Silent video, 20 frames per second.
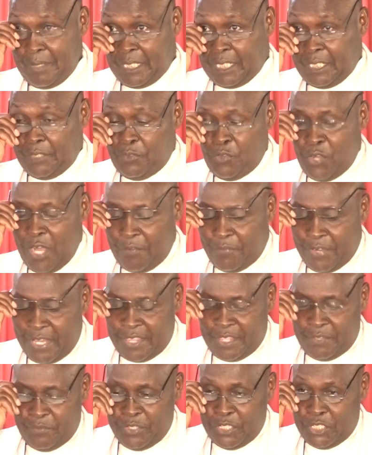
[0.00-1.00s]
If you have
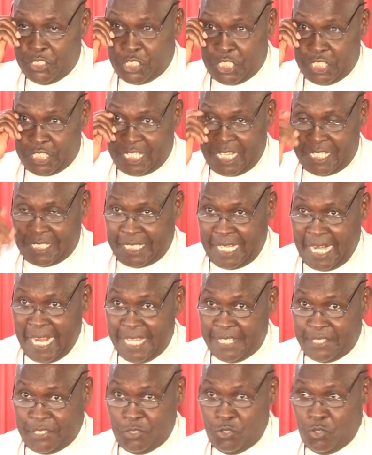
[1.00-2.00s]
faith in Jesus
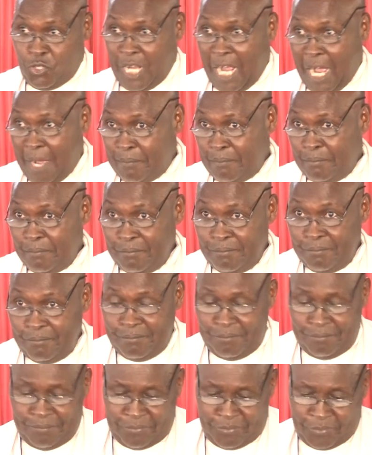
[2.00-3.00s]
Christ, you come
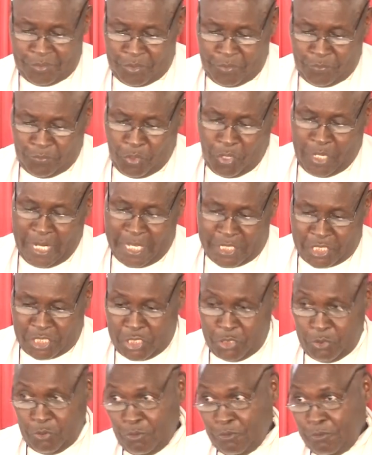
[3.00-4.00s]
for
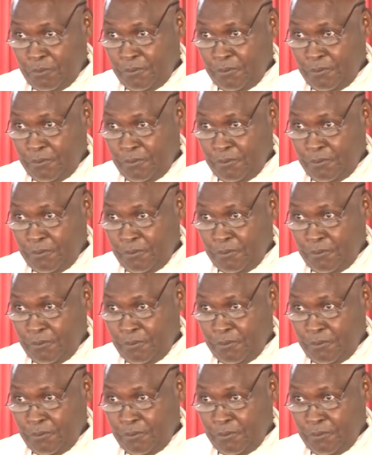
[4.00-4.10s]
rescue.